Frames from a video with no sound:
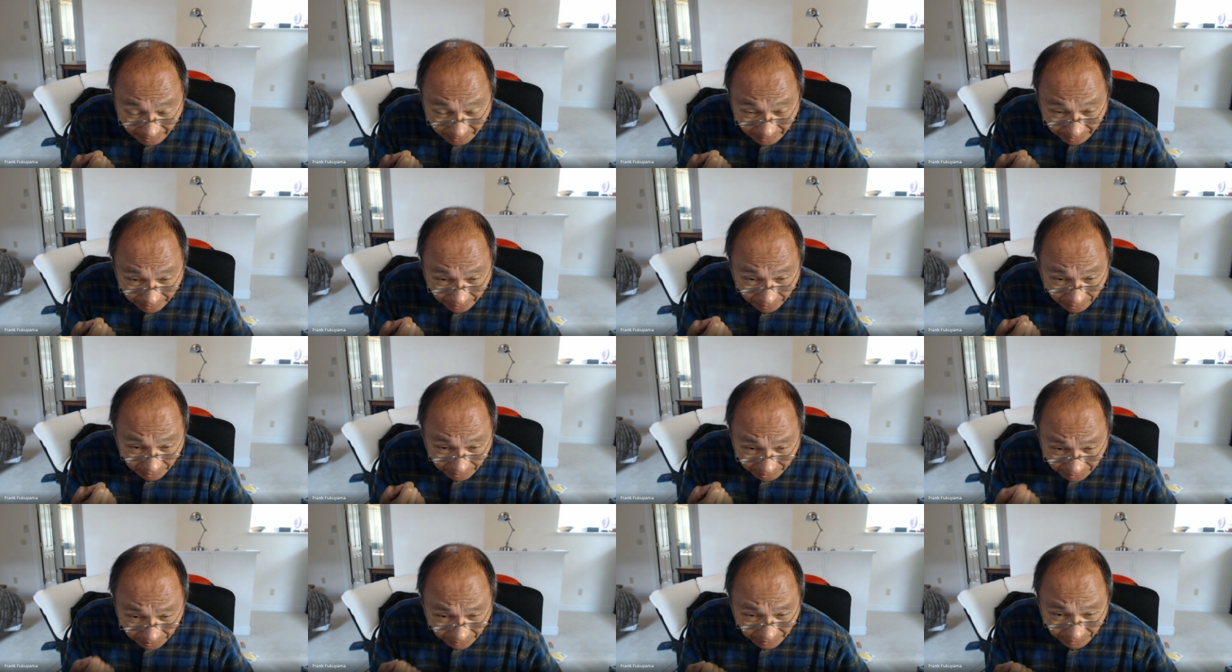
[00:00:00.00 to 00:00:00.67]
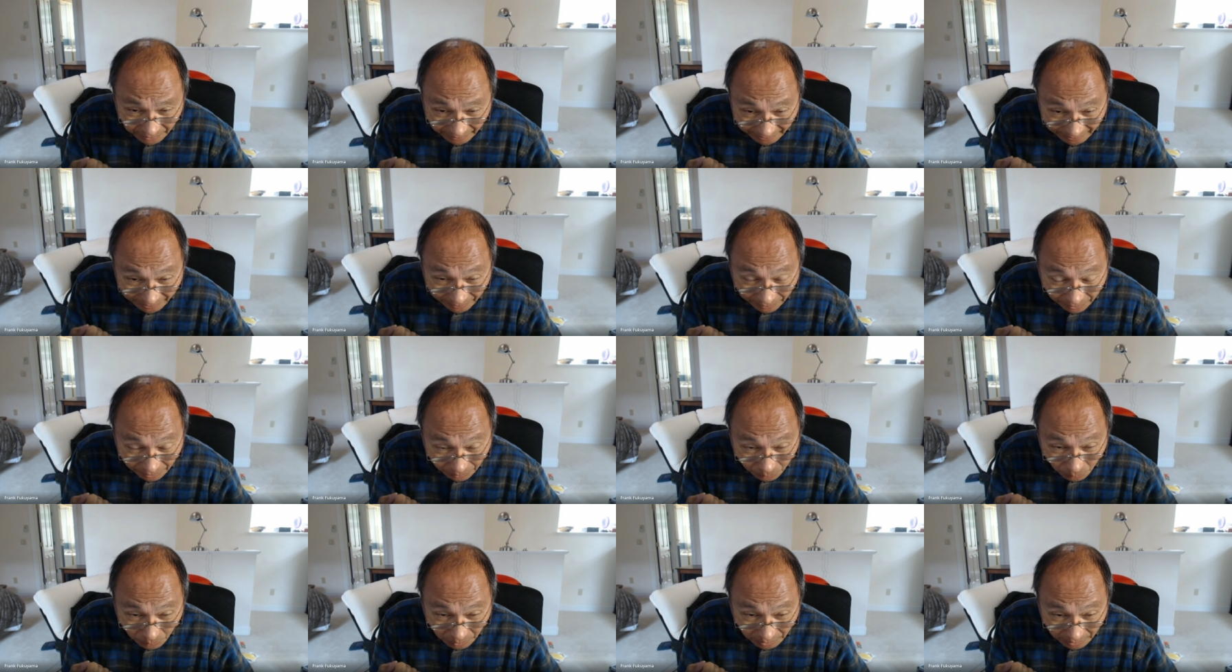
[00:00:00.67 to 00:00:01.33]
you know, it turned out
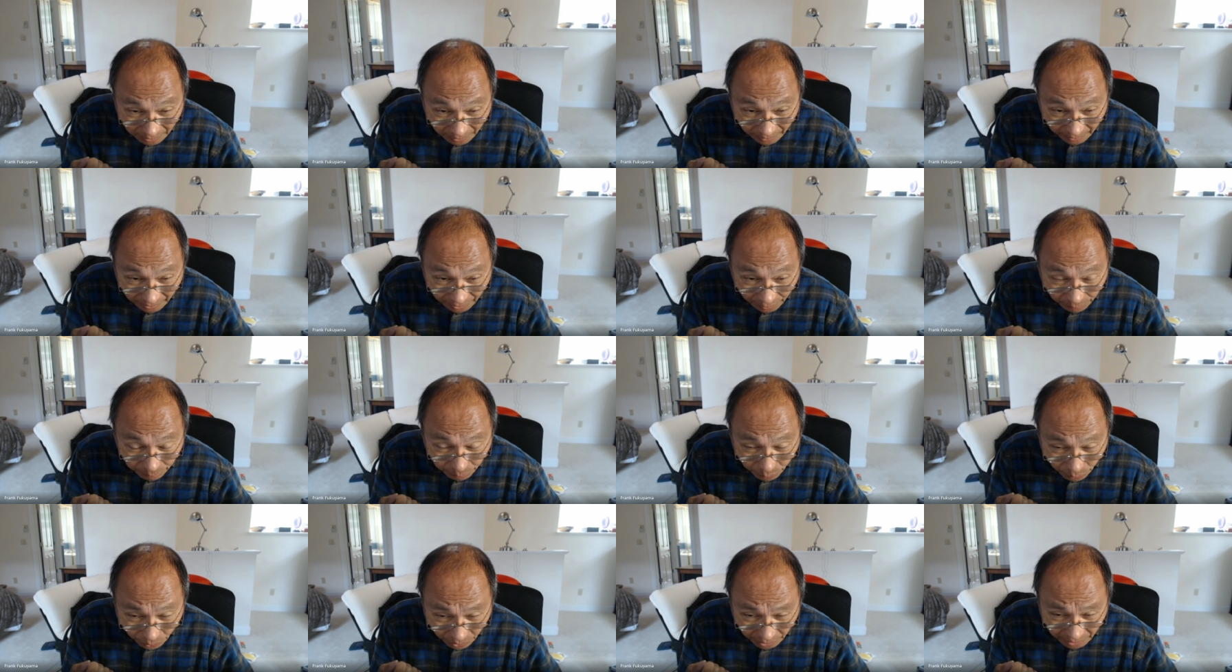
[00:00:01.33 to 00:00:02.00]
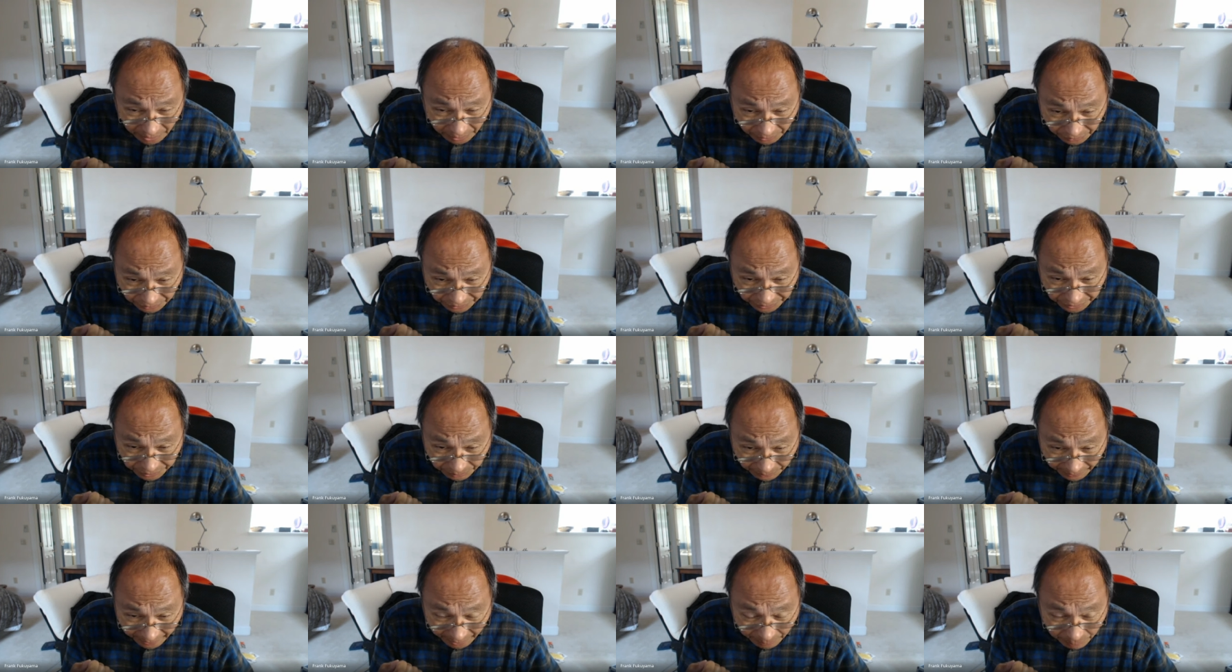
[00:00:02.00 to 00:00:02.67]
that what a lot of poor countries
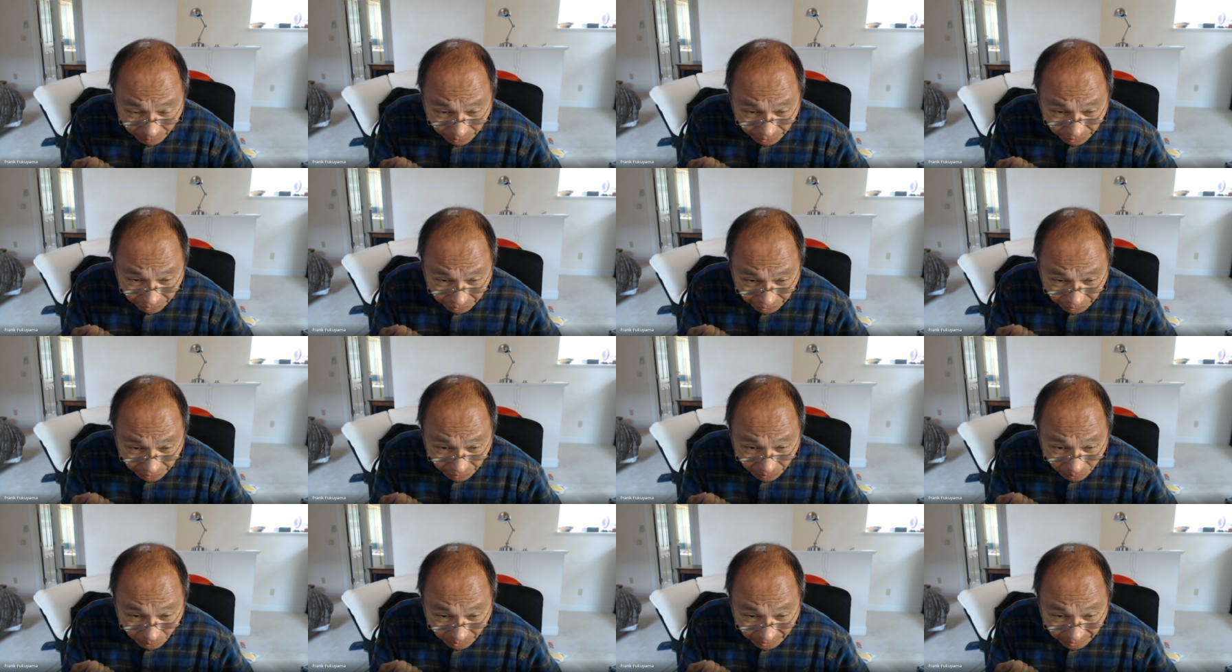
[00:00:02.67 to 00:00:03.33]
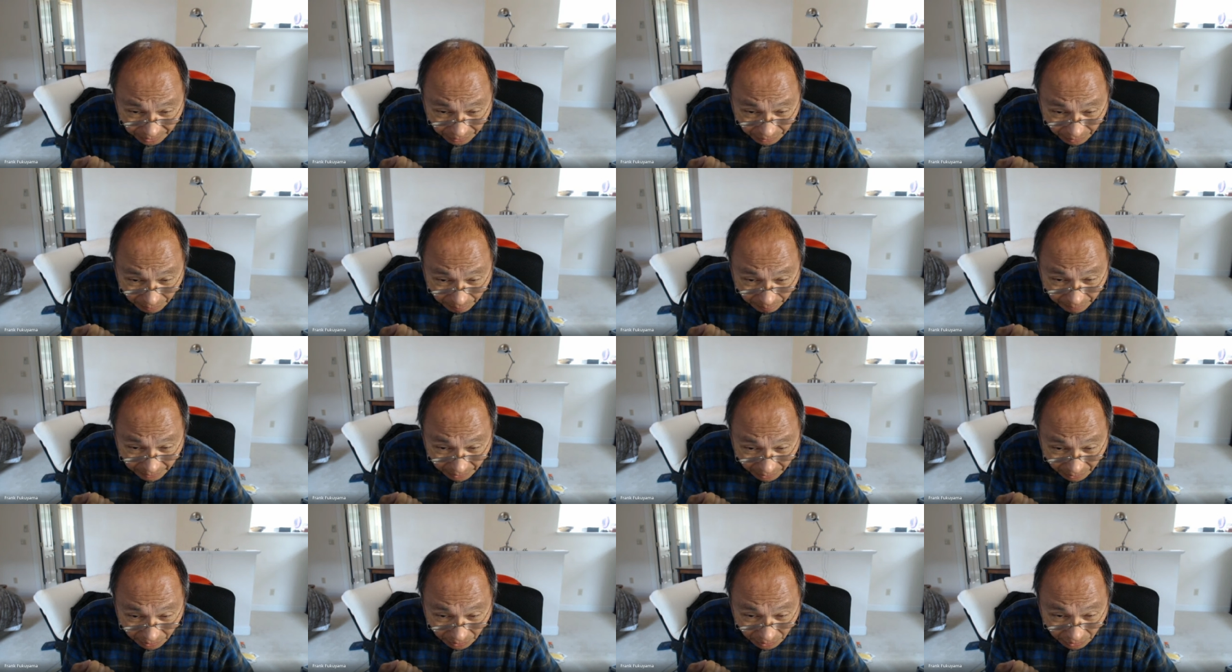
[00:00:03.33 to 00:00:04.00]
were able to do was to
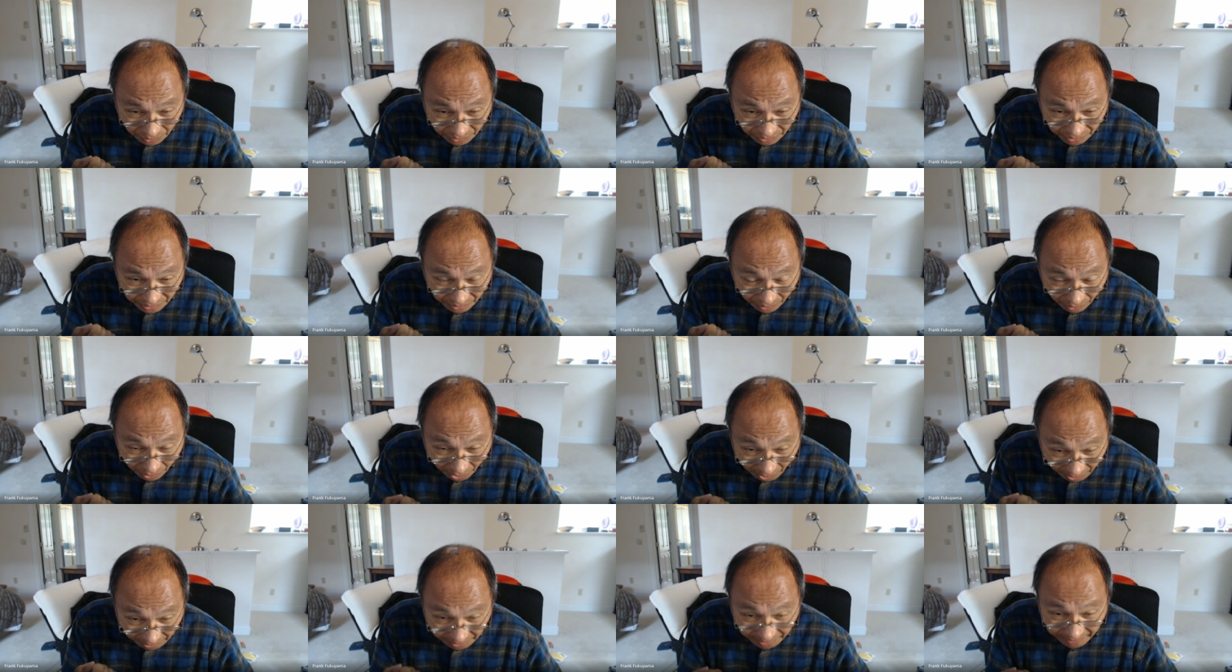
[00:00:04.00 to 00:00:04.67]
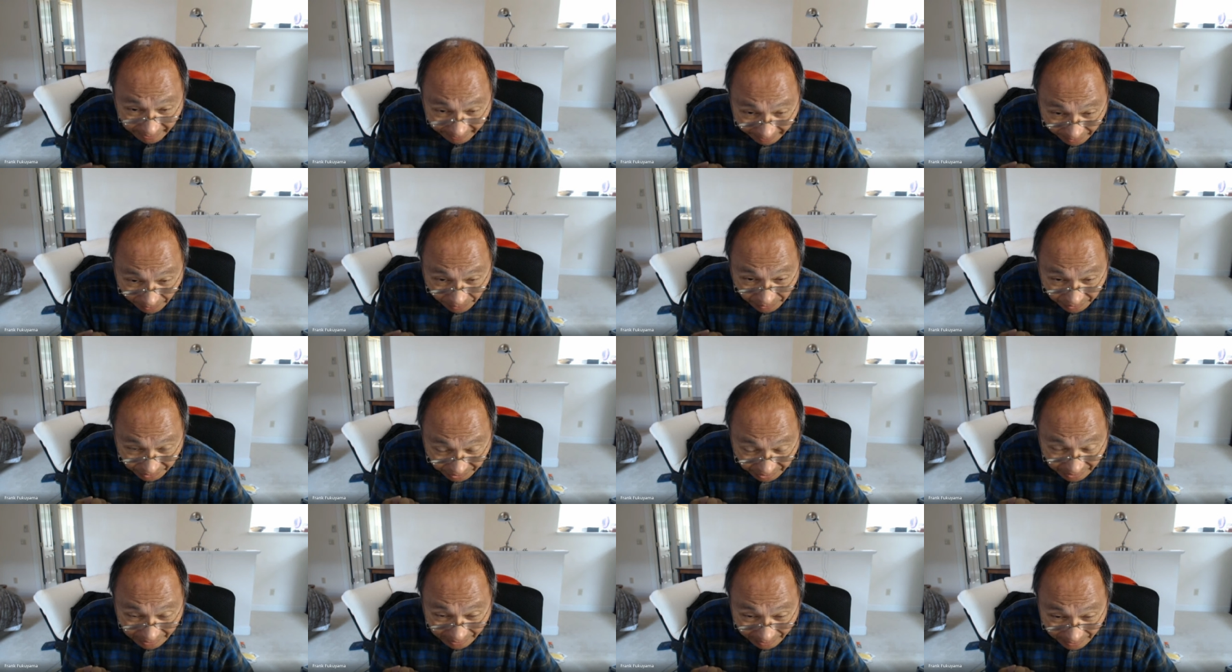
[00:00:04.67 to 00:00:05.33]
impose lockdowns